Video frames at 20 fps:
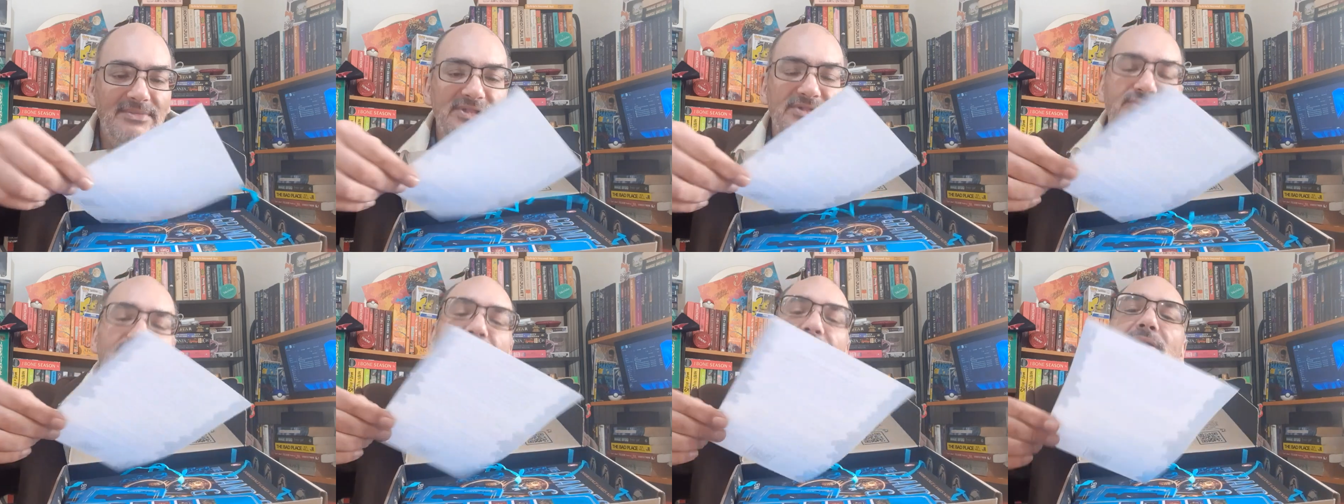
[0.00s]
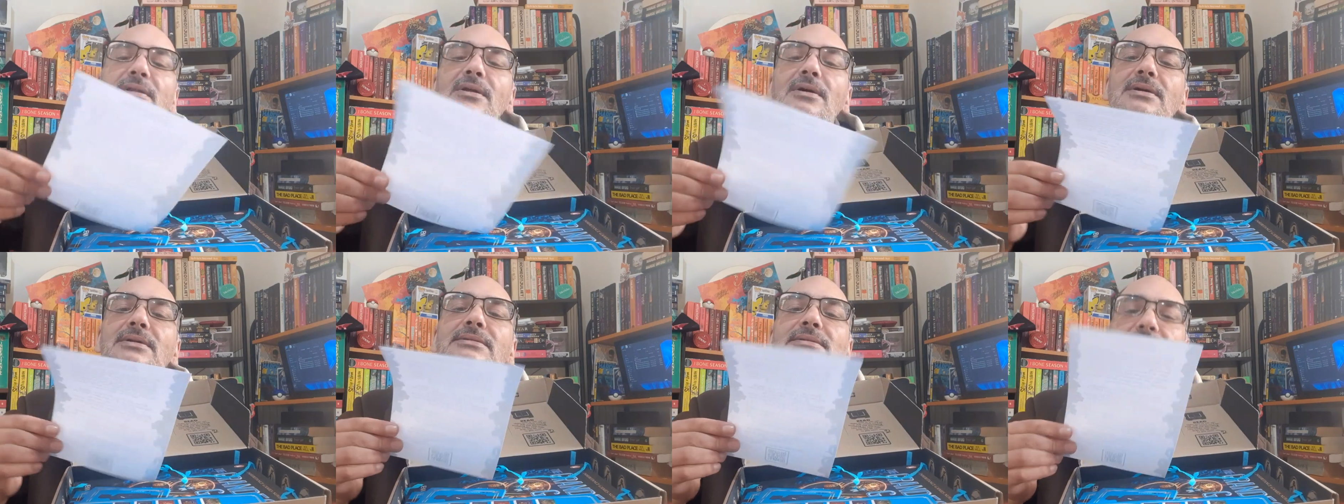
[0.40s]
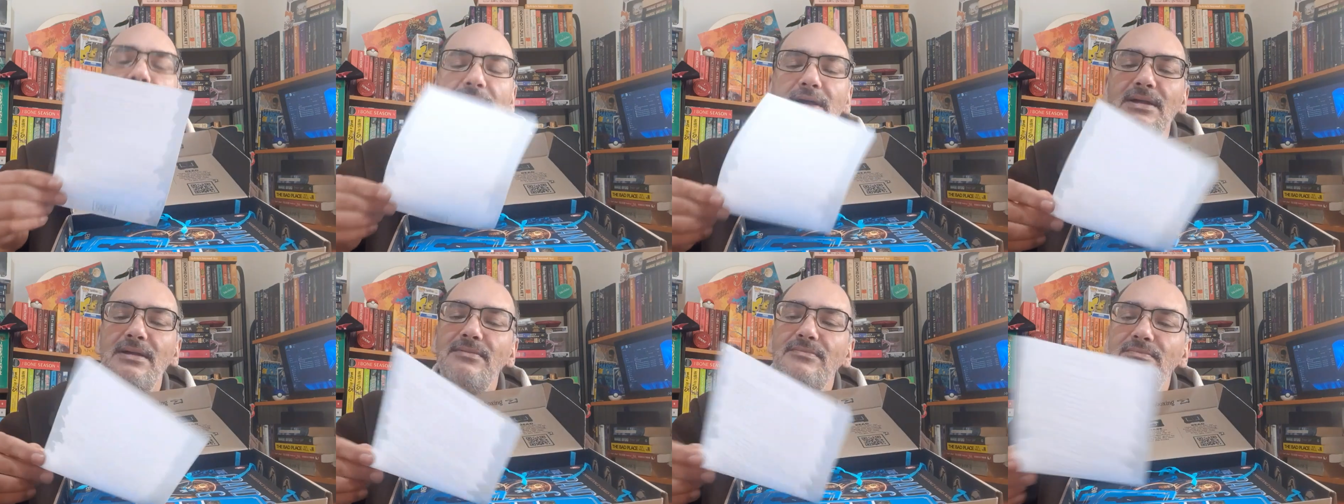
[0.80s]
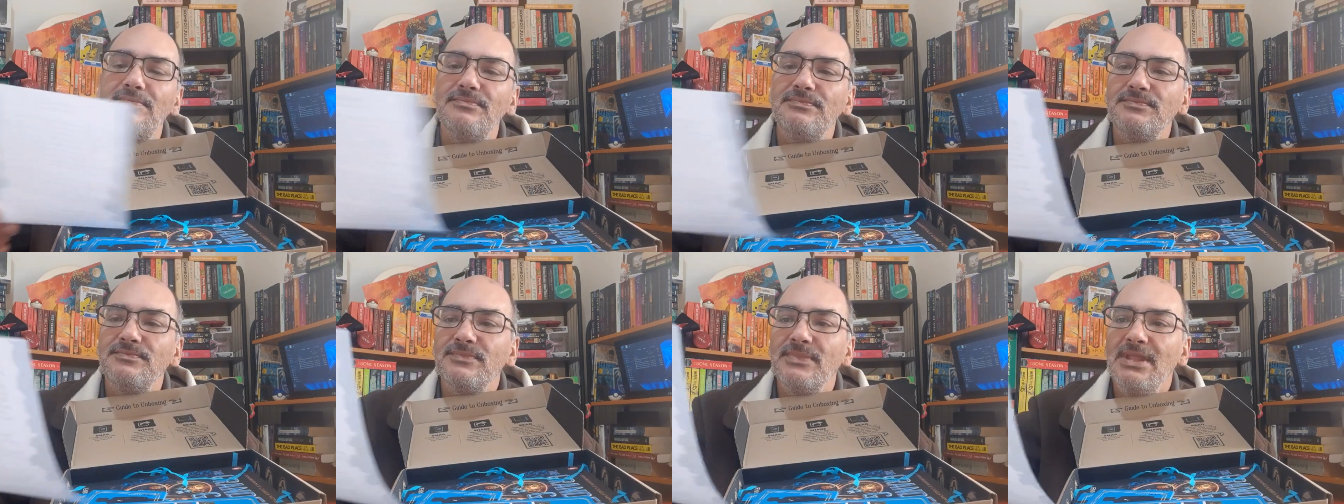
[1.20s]
It's read a long
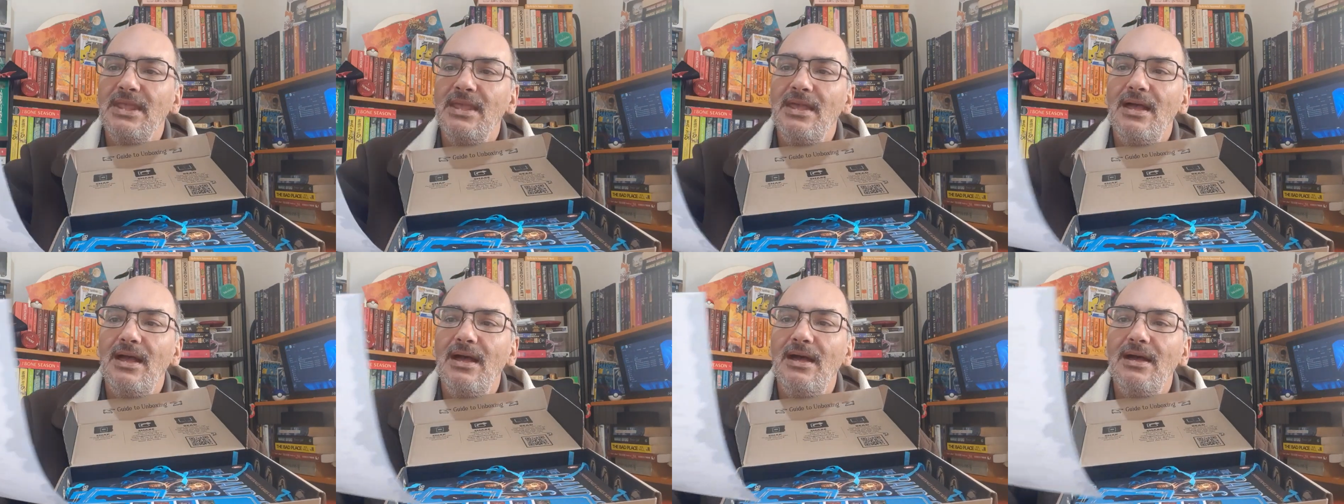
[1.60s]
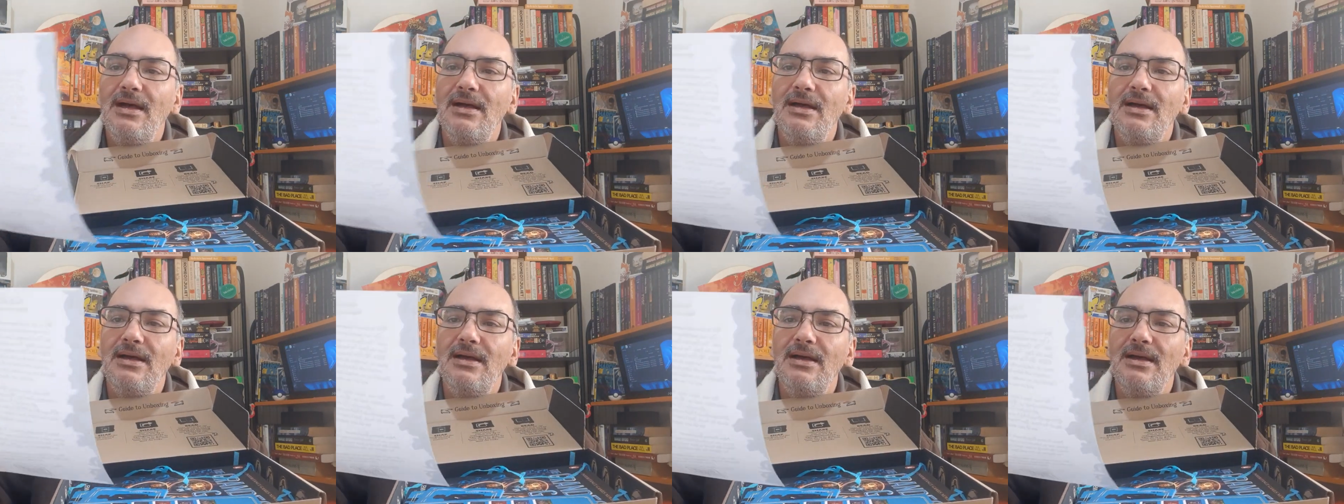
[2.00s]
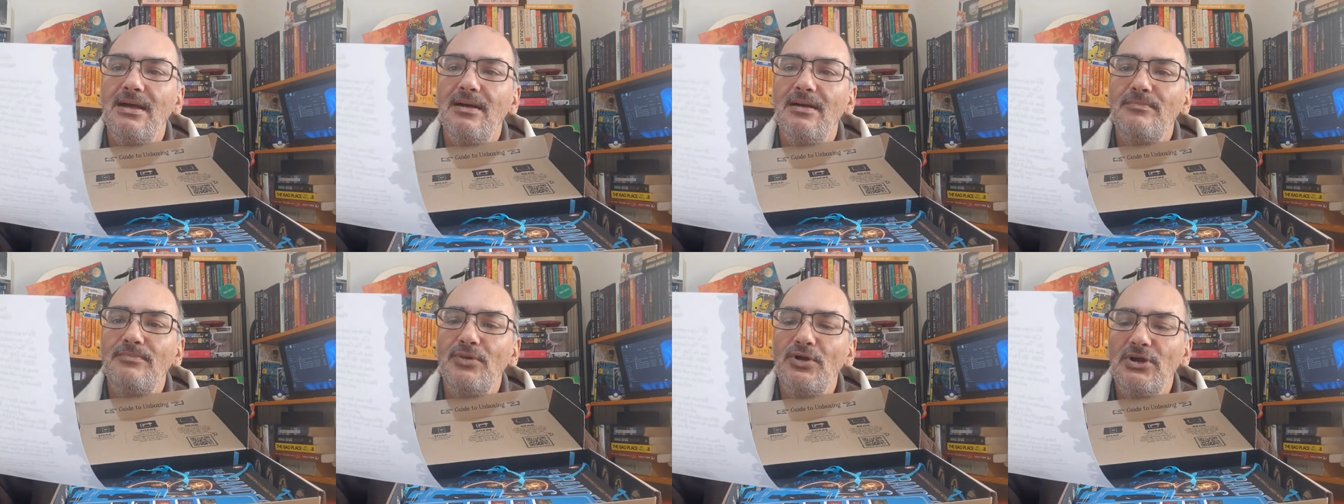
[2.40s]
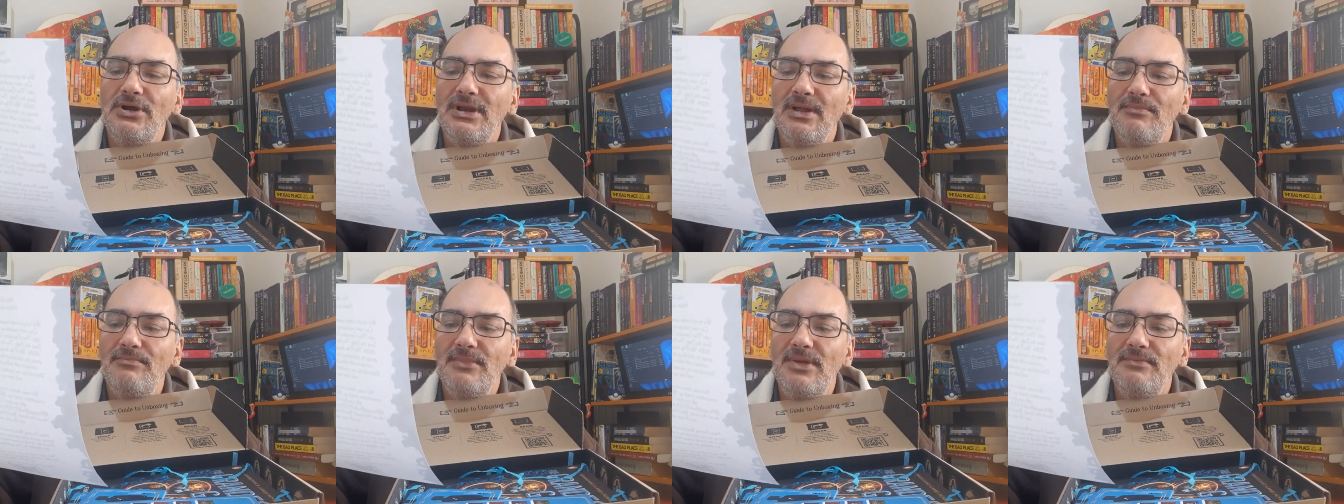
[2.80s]
time uh, book
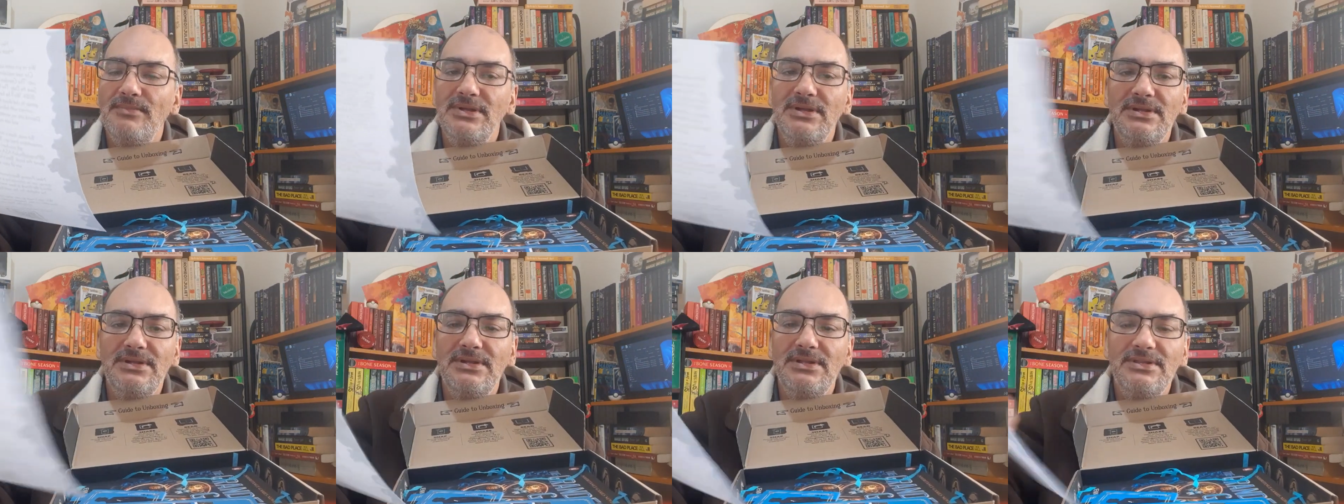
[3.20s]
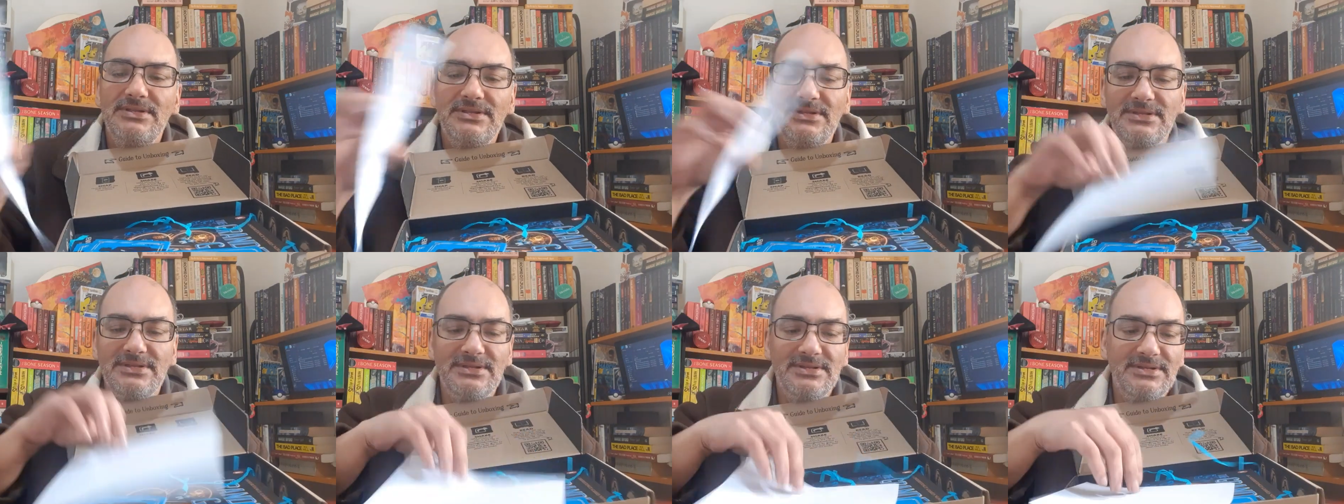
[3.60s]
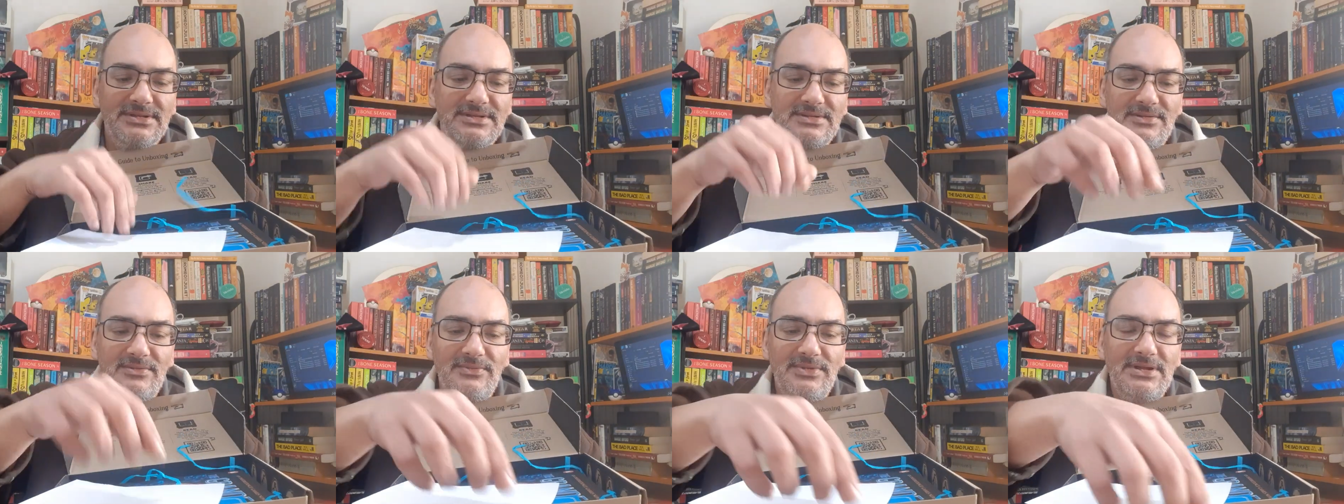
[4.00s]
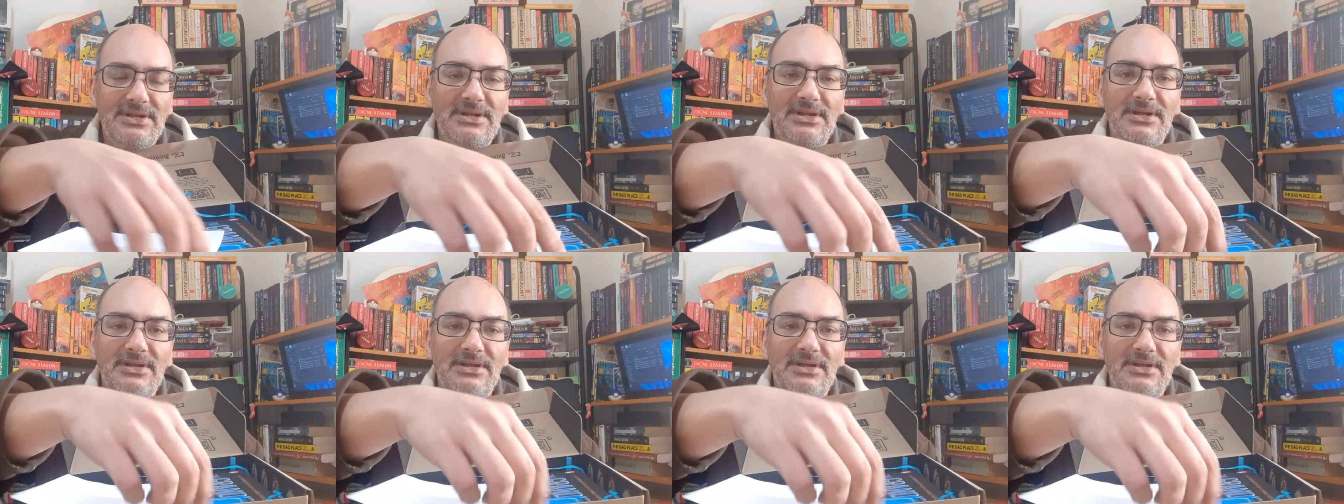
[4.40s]
club members we can